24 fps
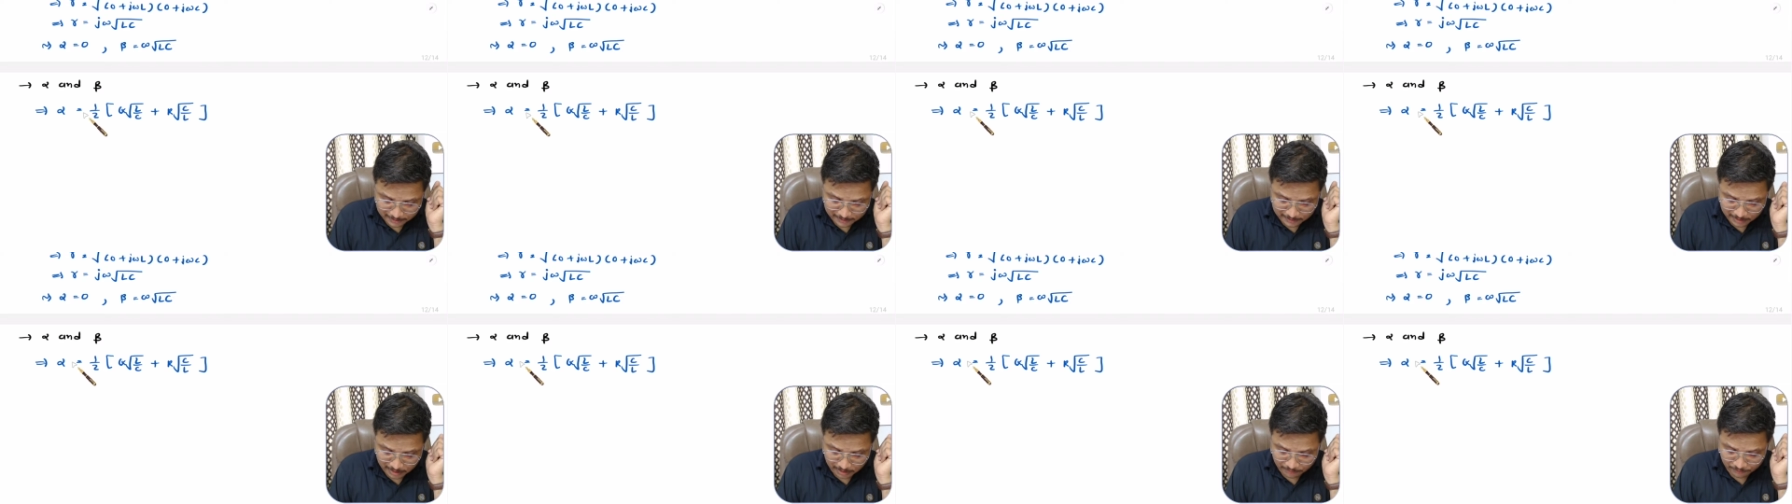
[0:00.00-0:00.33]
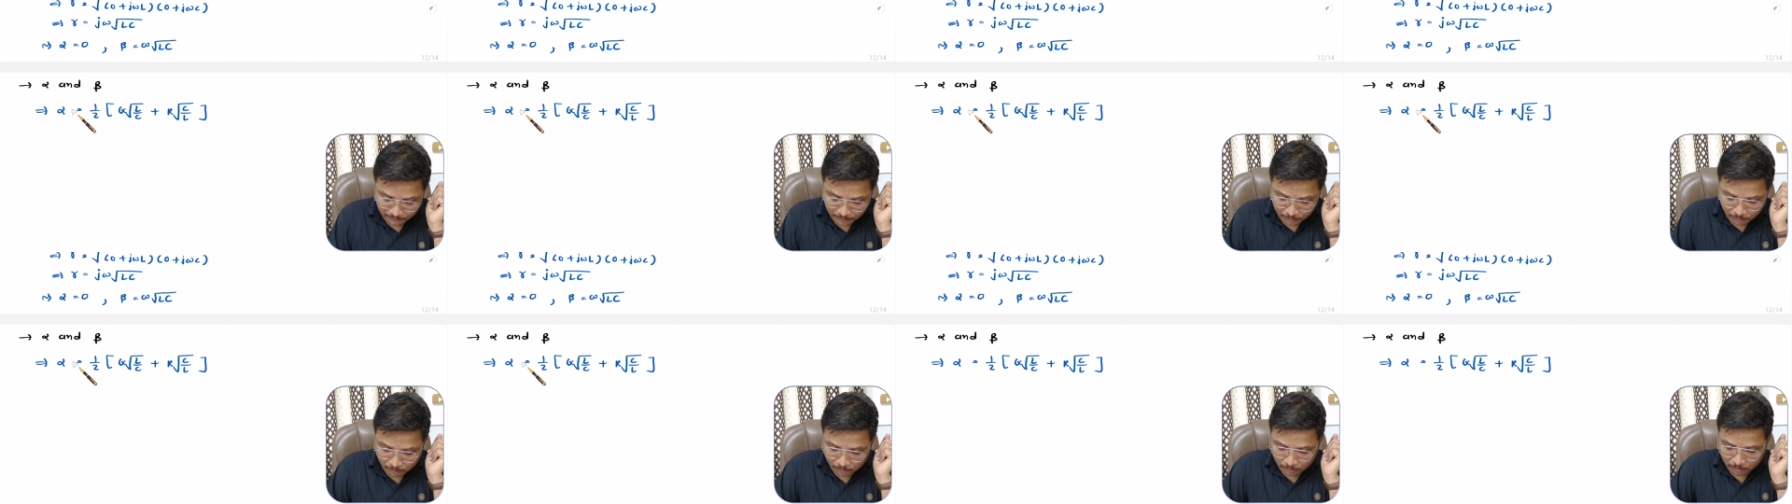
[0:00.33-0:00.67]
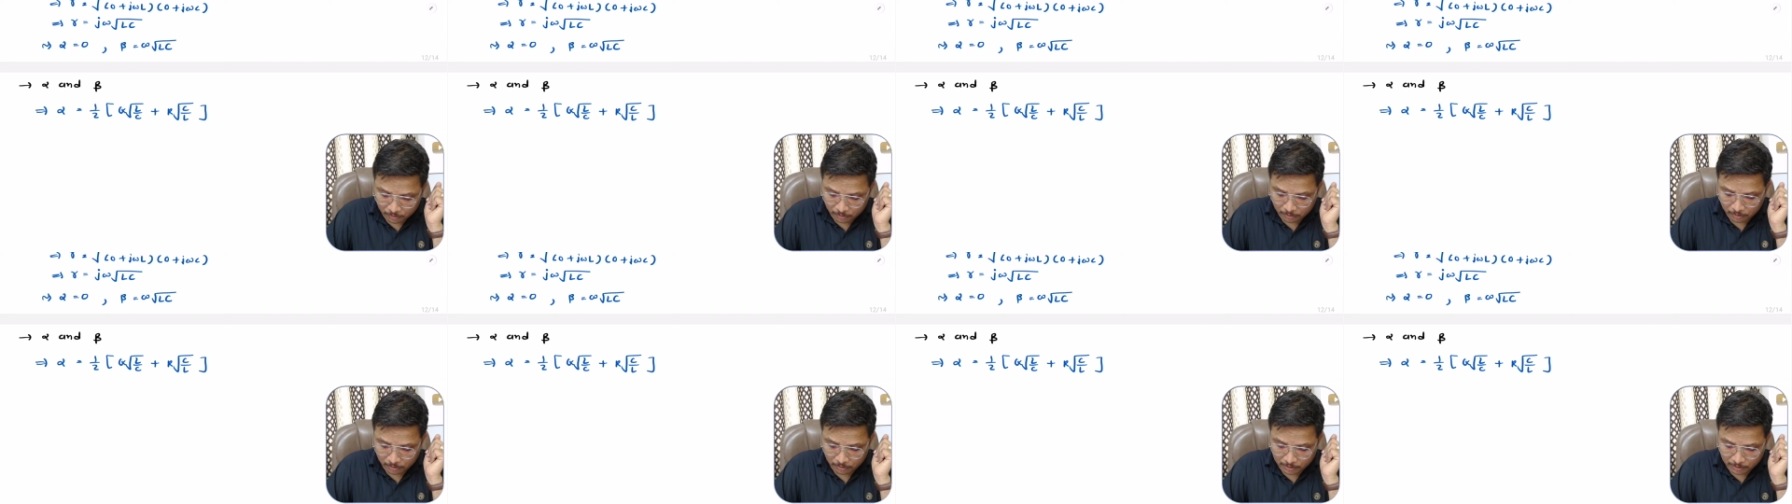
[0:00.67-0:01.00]
If
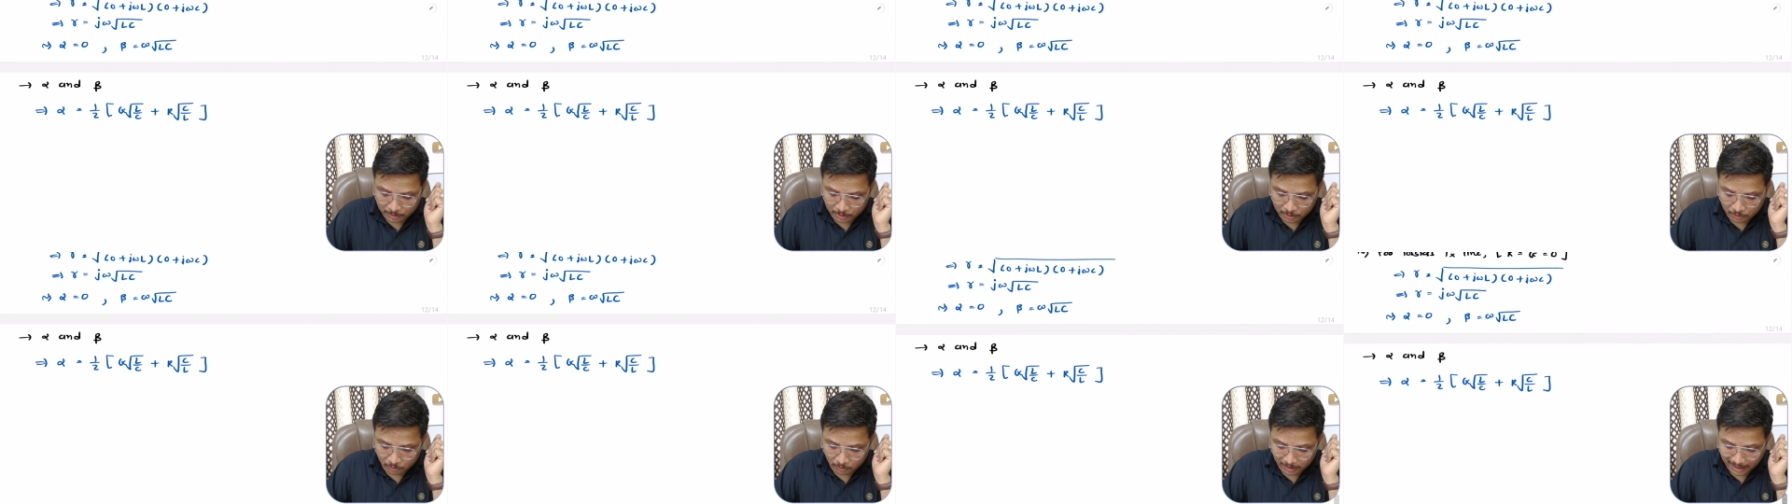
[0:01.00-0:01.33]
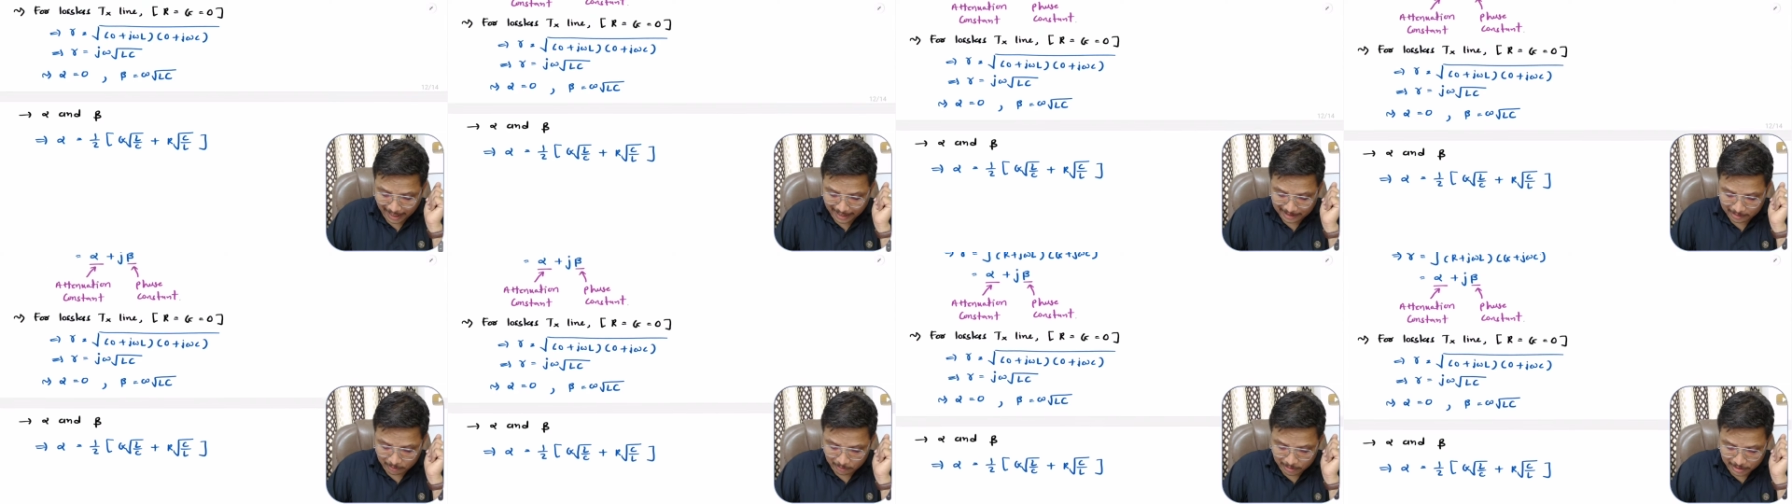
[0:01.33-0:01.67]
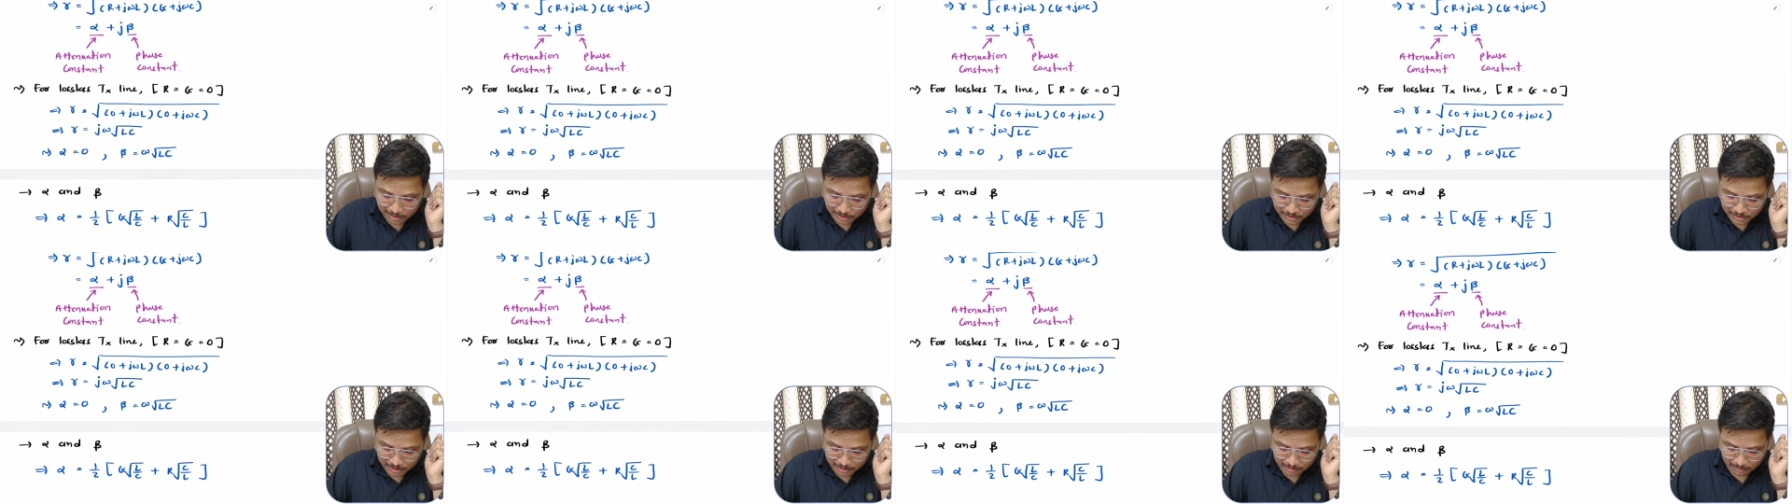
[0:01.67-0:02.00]
you do
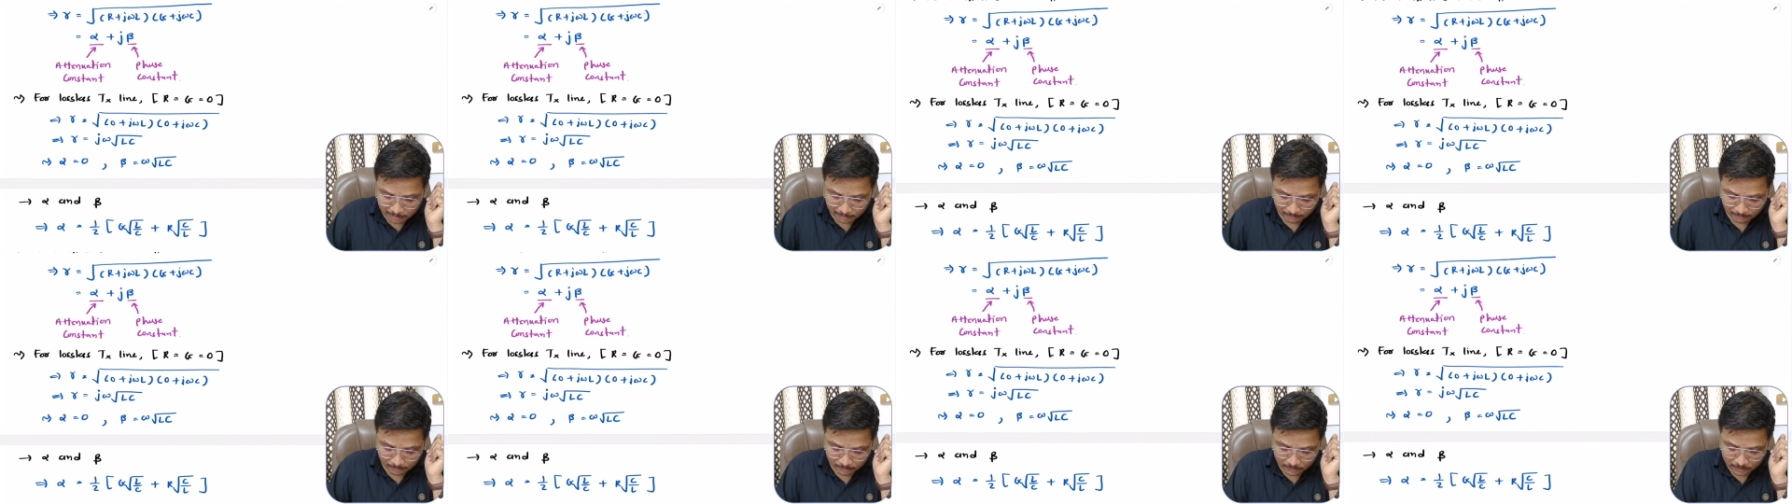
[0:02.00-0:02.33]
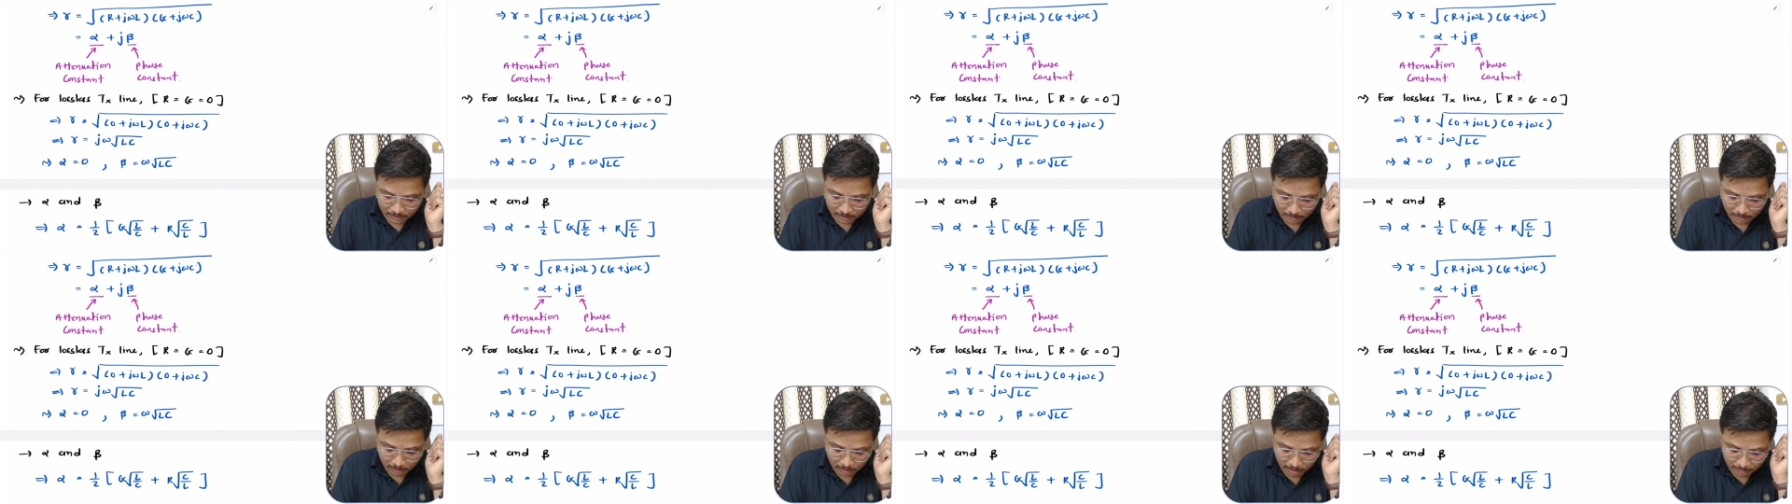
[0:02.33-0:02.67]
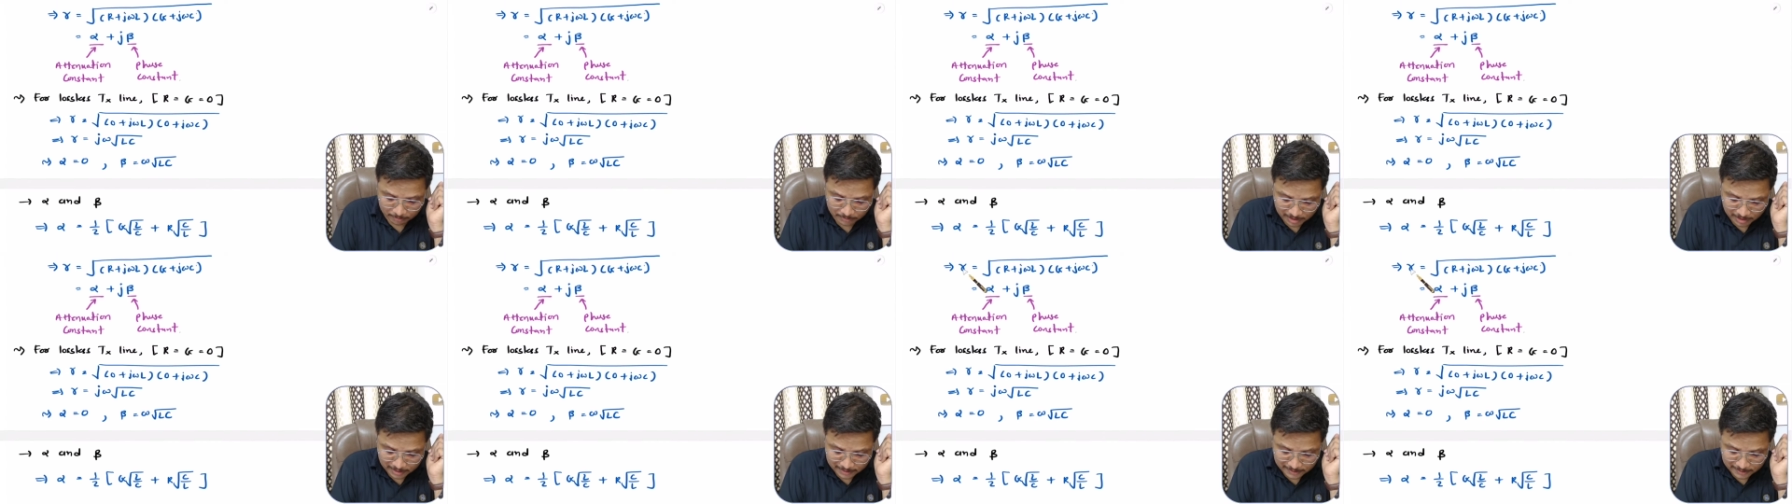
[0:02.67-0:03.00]
calculation of
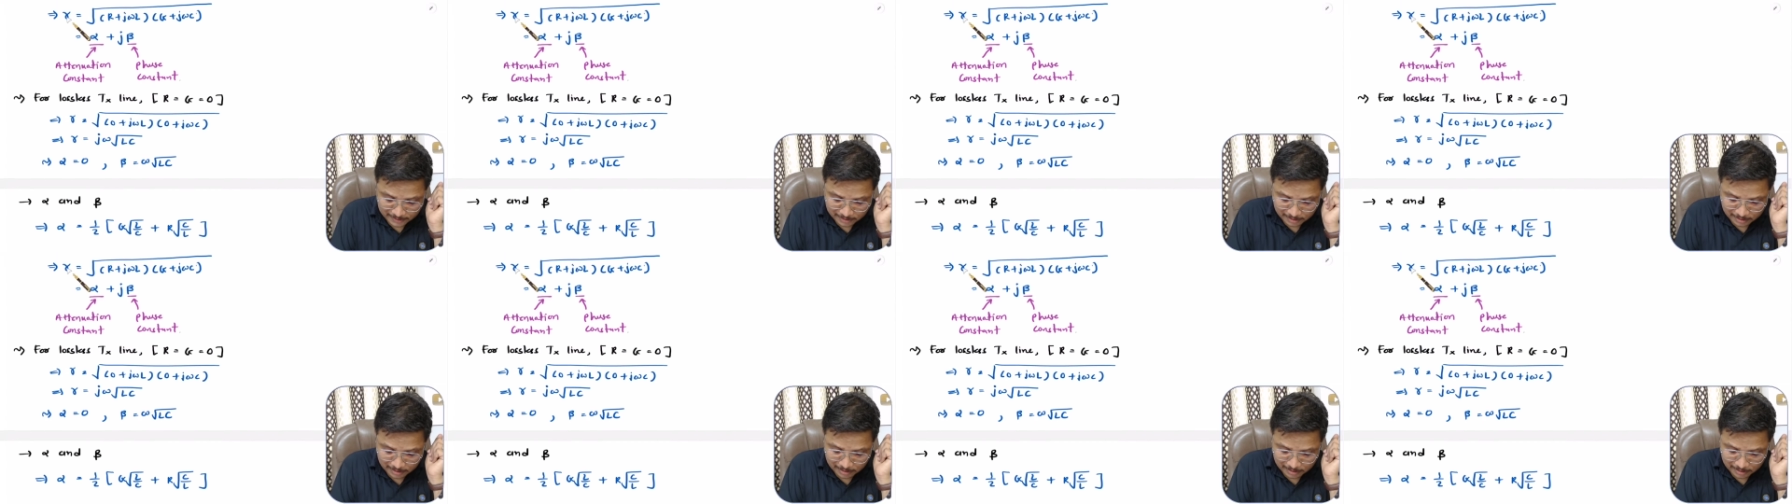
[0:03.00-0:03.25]
this